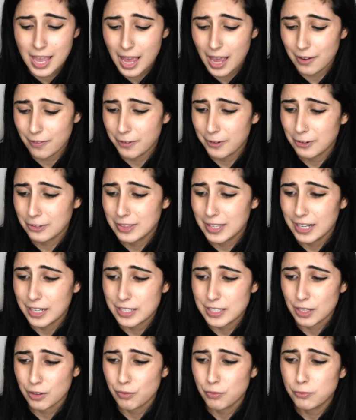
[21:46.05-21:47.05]
I've heard that
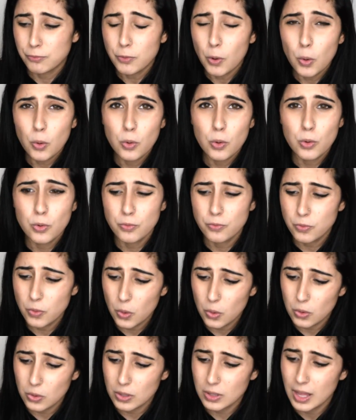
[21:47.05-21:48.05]
it's like
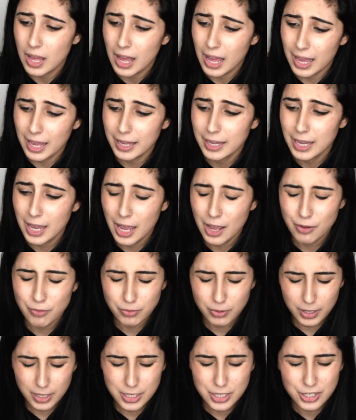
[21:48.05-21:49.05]
full high
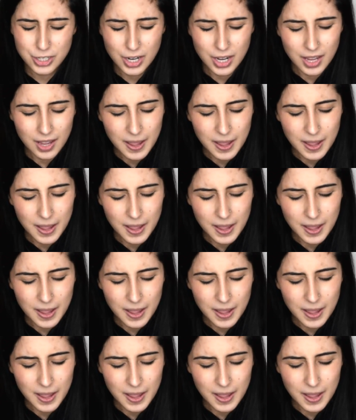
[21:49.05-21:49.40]
coverage,